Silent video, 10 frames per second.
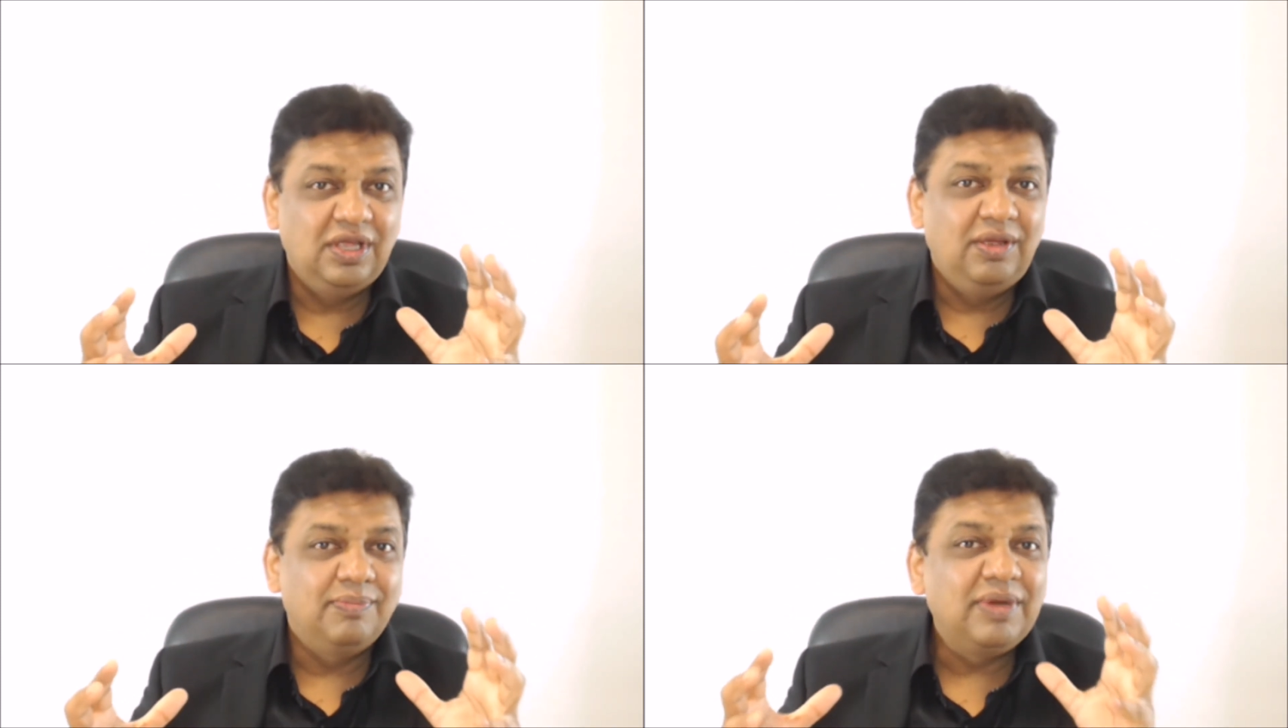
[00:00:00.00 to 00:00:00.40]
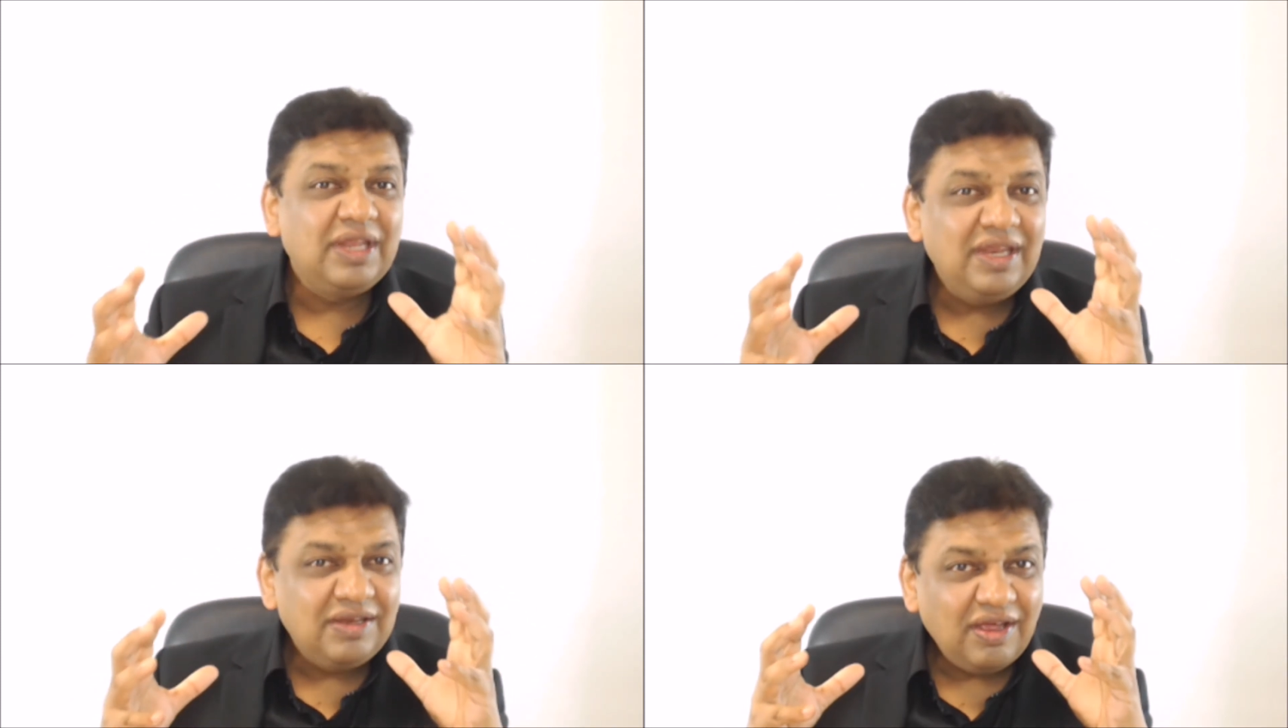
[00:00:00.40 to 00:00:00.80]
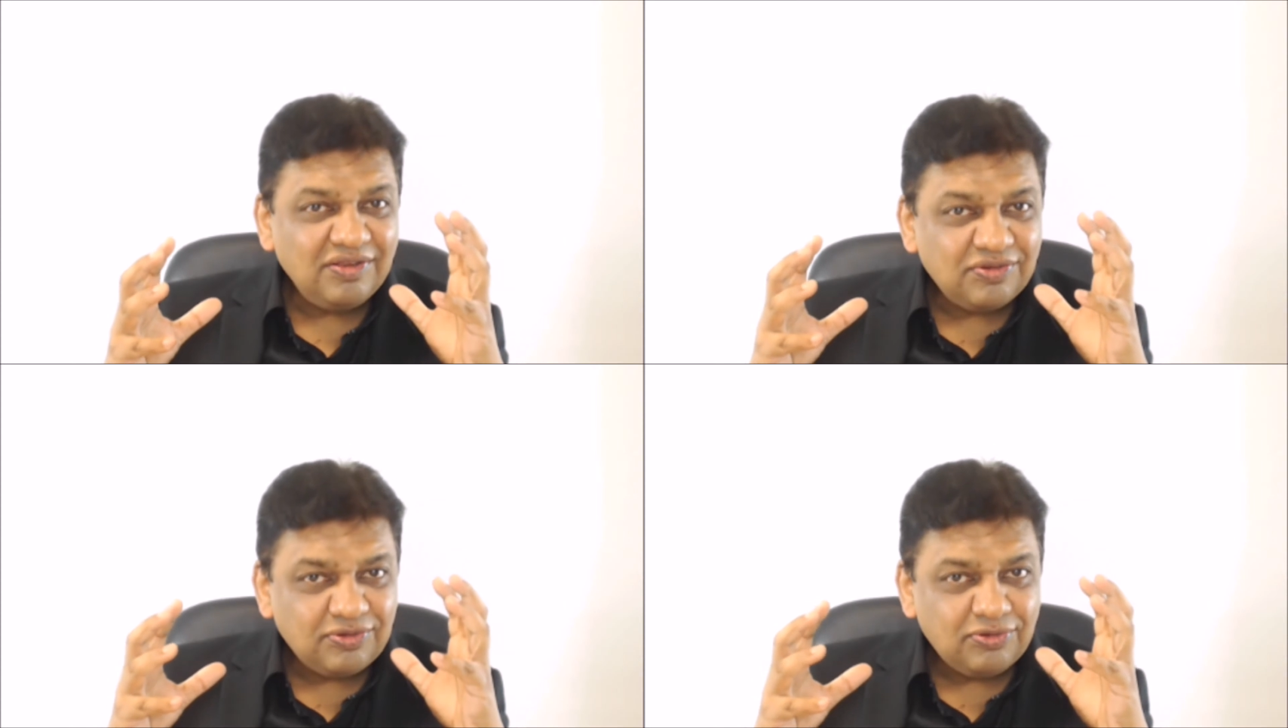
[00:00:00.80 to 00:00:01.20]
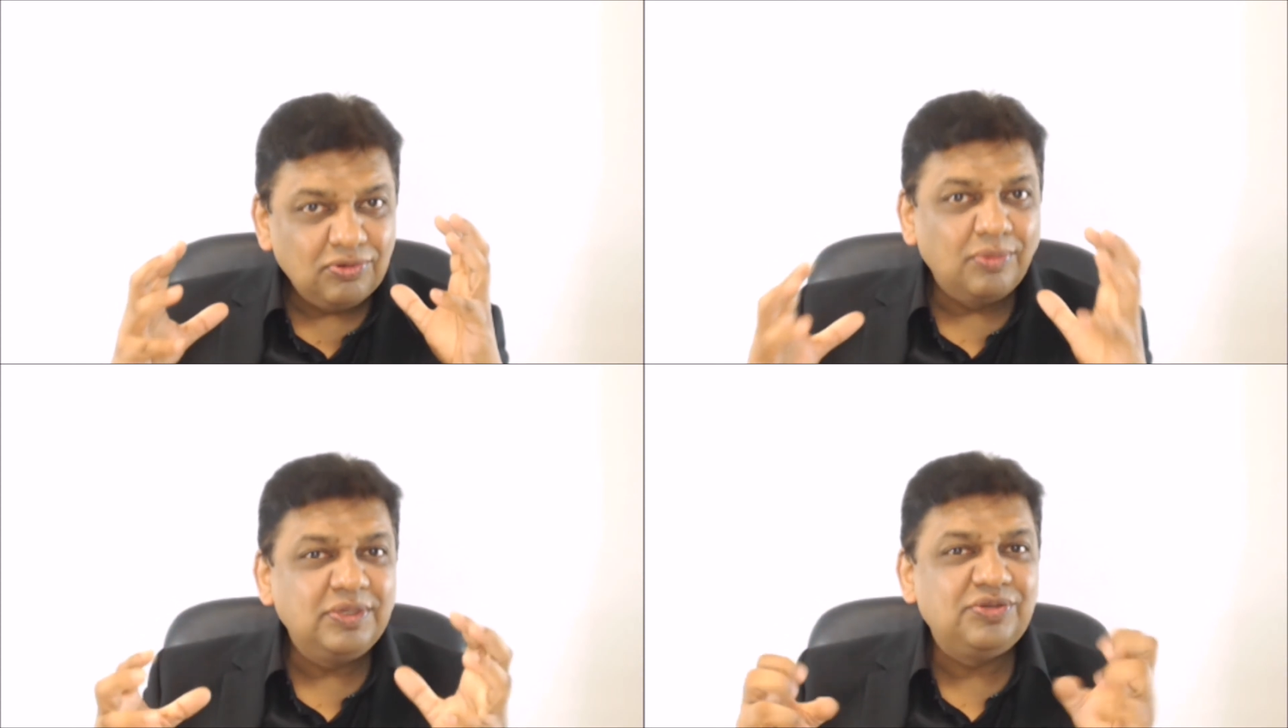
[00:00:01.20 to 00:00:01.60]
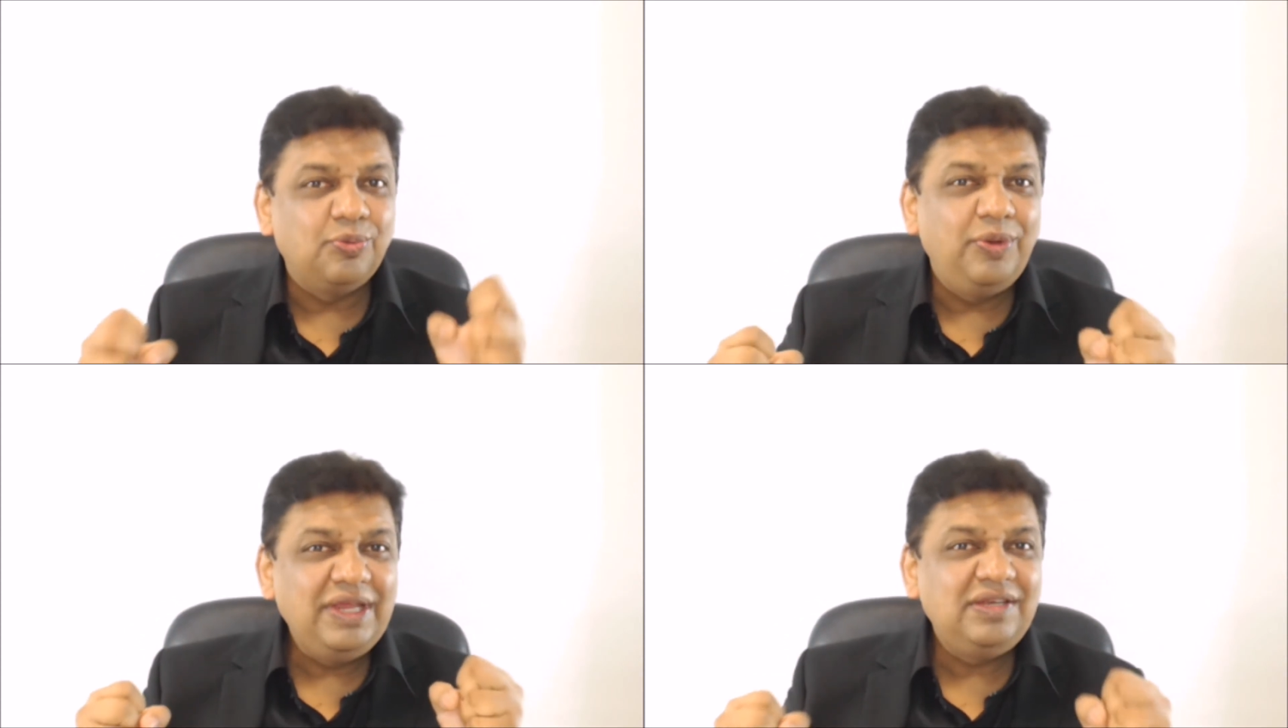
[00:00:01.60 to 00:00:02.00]
but it has so much
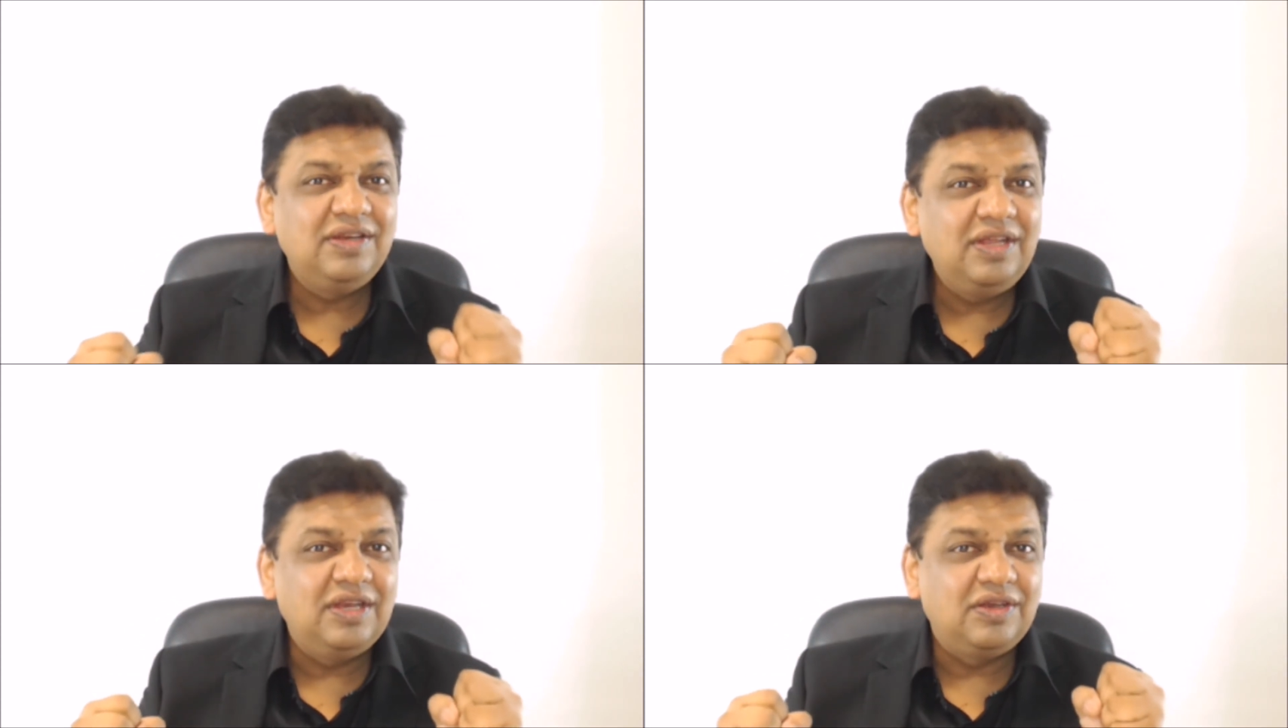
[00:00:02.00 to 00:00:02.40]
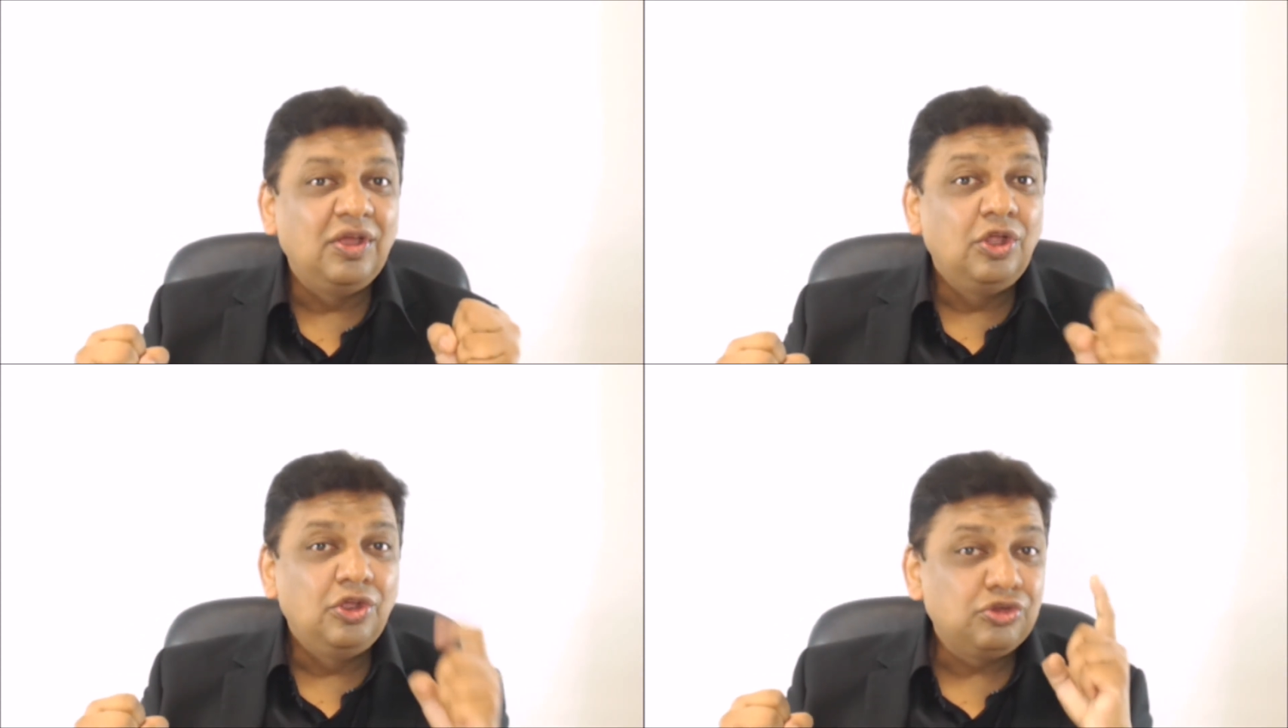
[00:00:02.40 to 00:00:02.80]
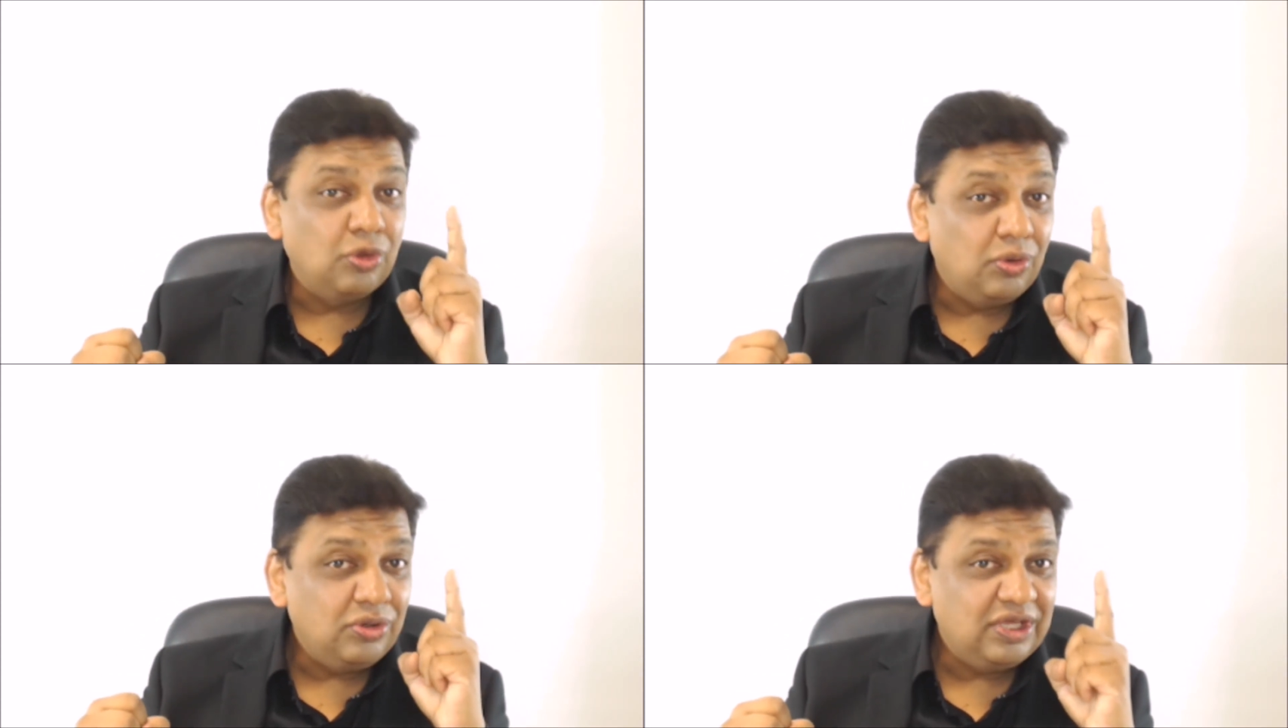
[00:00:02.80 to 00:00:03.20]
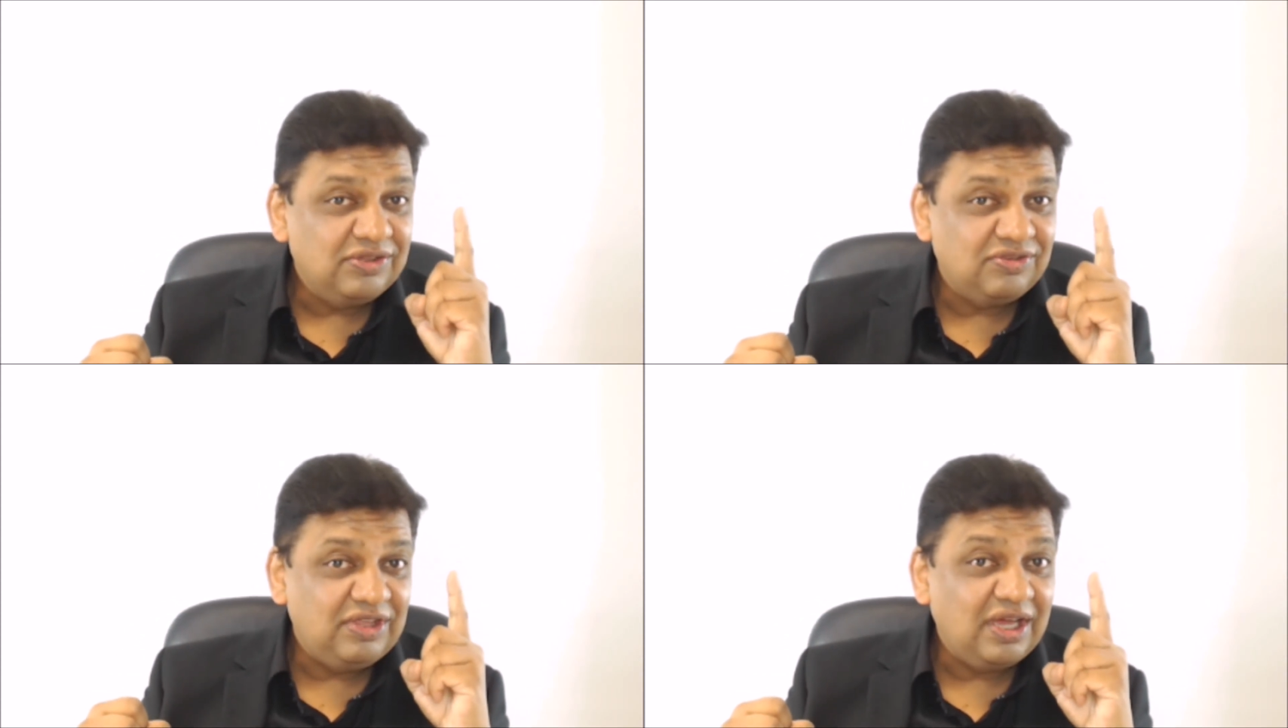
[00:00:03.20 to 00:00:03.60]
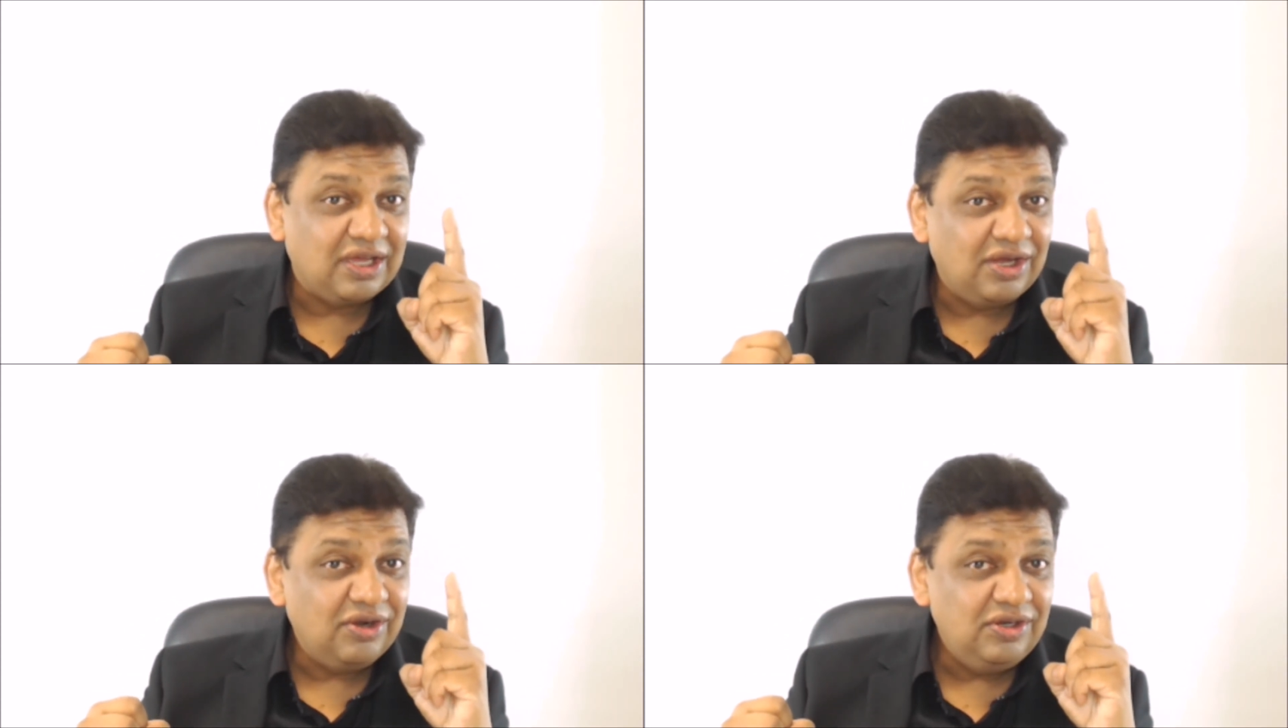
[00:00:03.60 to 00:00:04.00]
weight in it, so long as they are
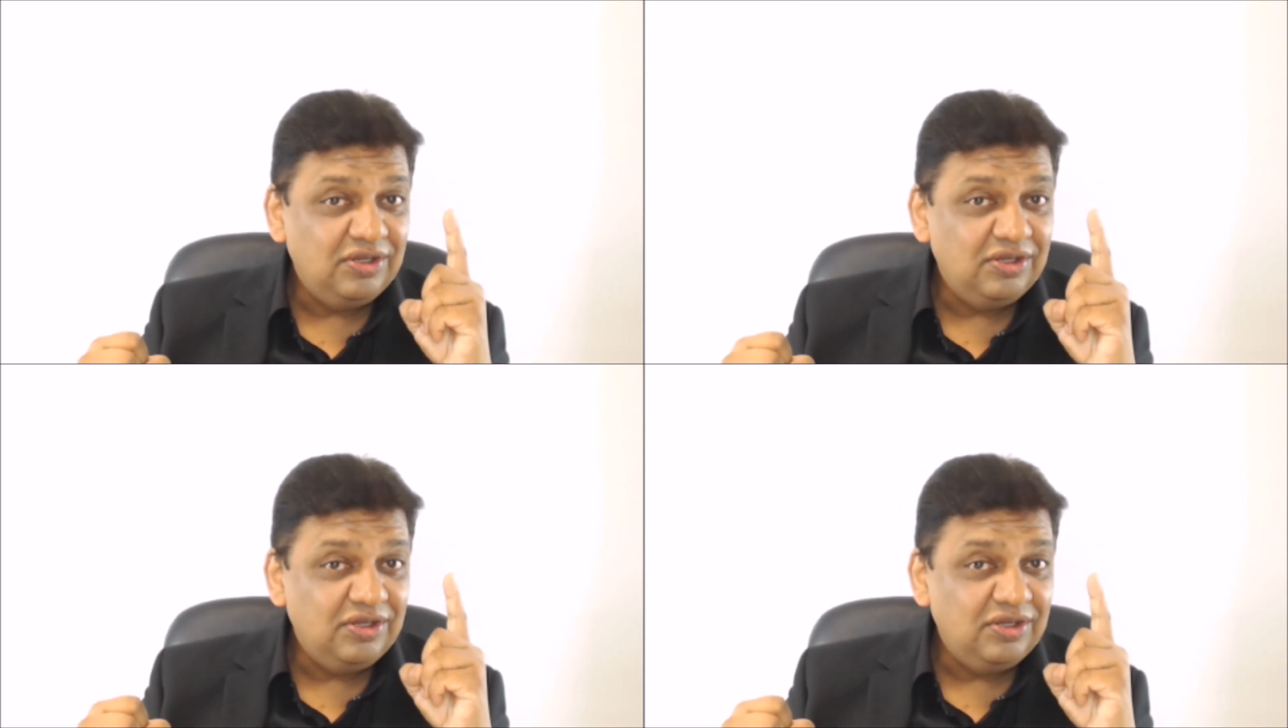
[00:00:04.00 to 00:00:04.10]
current,